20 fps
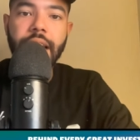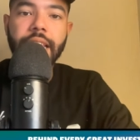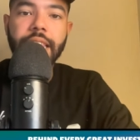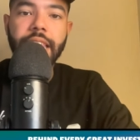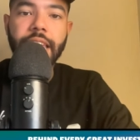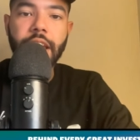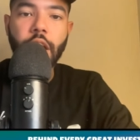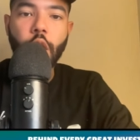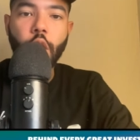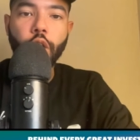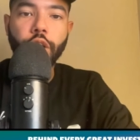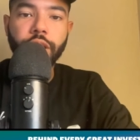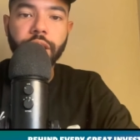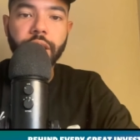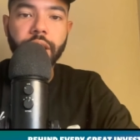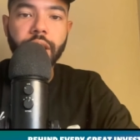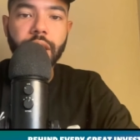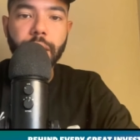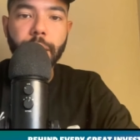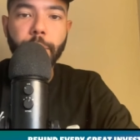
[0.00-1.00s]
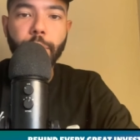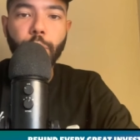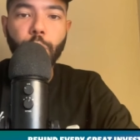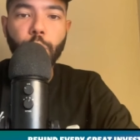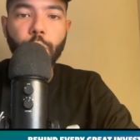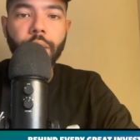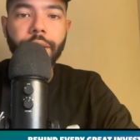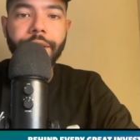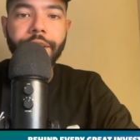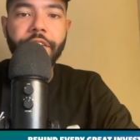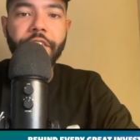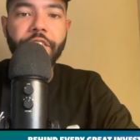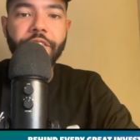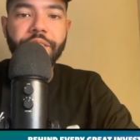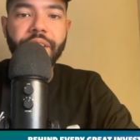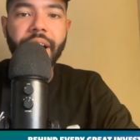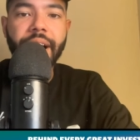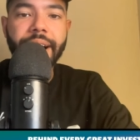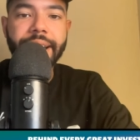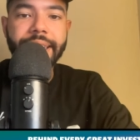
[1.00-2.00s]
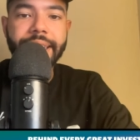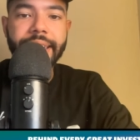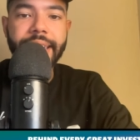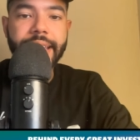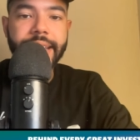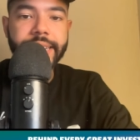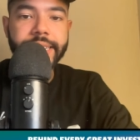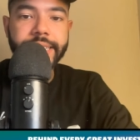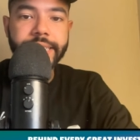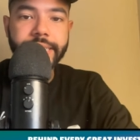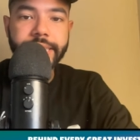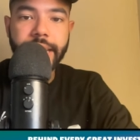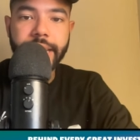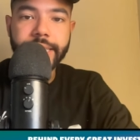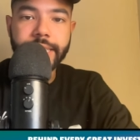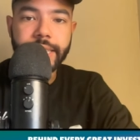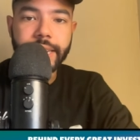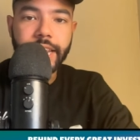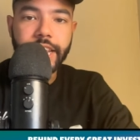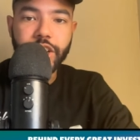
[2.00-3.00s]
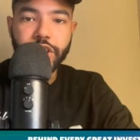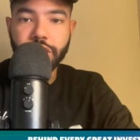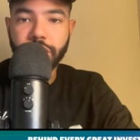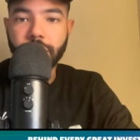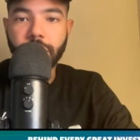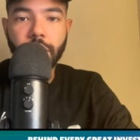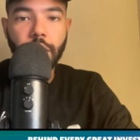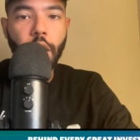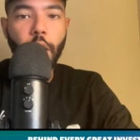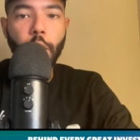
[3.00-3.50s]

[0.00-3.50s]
They are the number one finance destination,